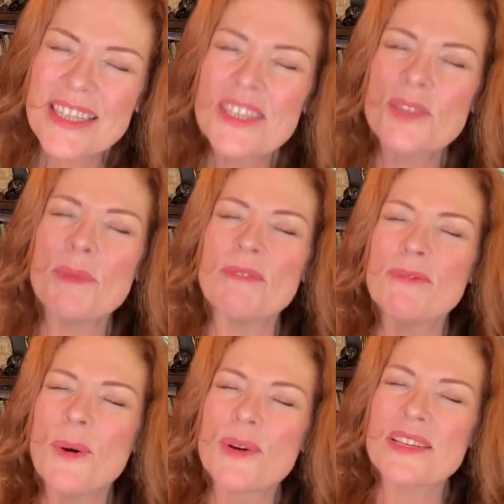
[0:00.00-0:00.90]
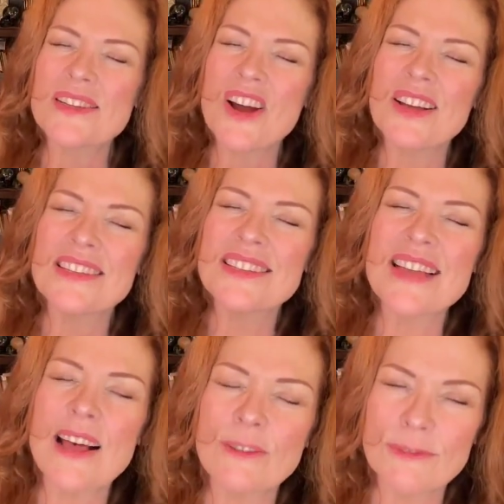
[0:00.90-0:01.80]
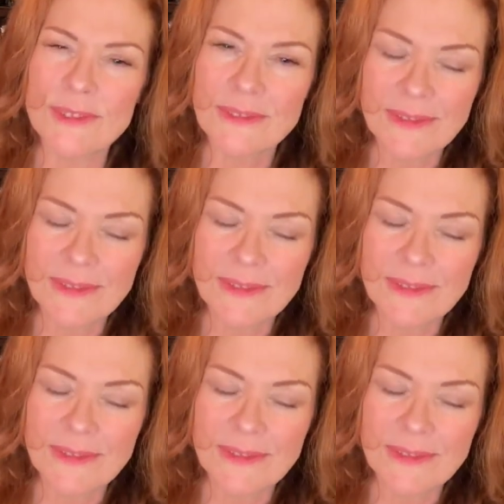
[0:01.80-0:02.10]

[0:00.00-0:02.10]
to be focused on self.